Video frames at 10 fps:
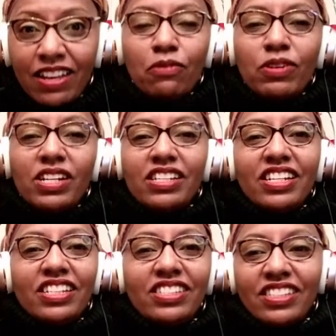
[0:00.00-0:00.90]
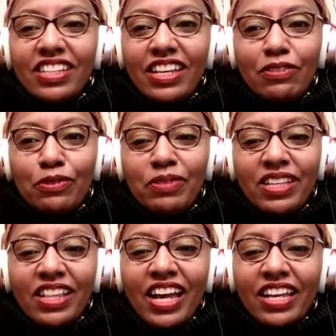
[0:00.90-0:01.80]
When initially it would
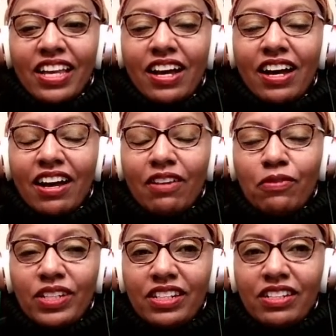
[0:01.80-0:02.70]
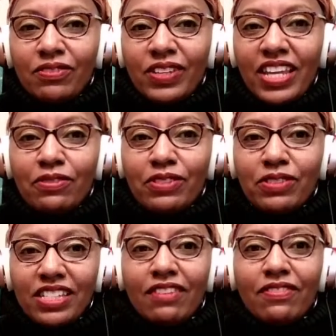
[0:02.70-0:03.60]
be like when they would
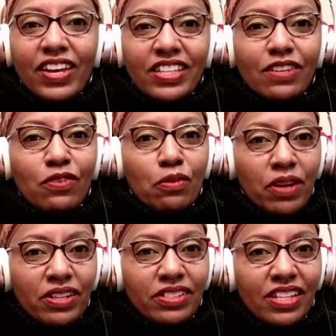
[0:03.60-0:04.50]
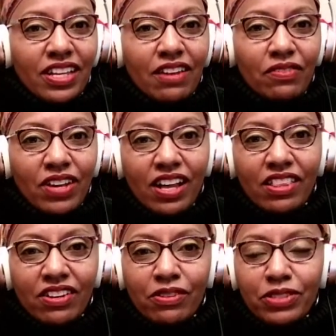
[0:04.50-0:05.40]
see a face of a person of
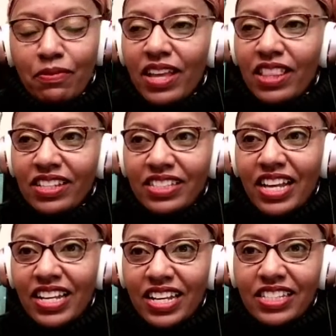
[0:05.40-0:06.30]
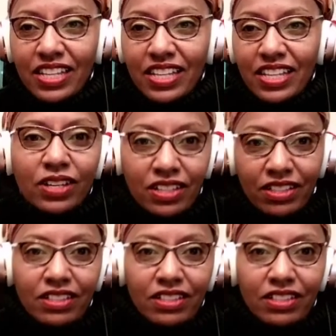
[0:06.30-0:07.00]
color, if somebody looks like us, they would